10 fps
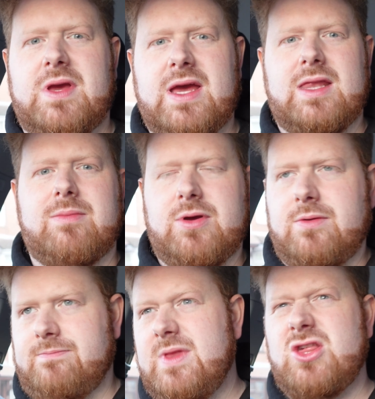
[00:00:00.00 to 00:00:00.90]
kit in the boot,
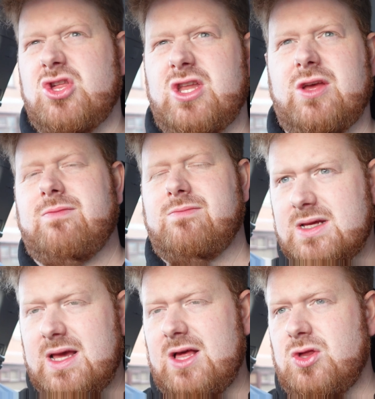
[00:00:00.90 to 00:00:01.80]
as you do.
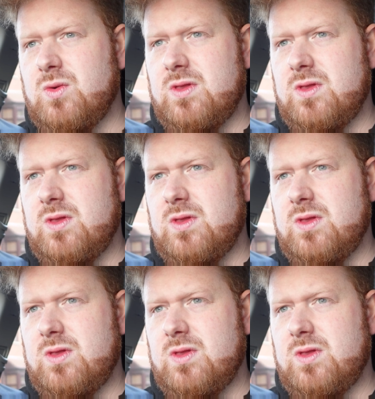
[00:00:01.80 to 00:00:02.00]
Casual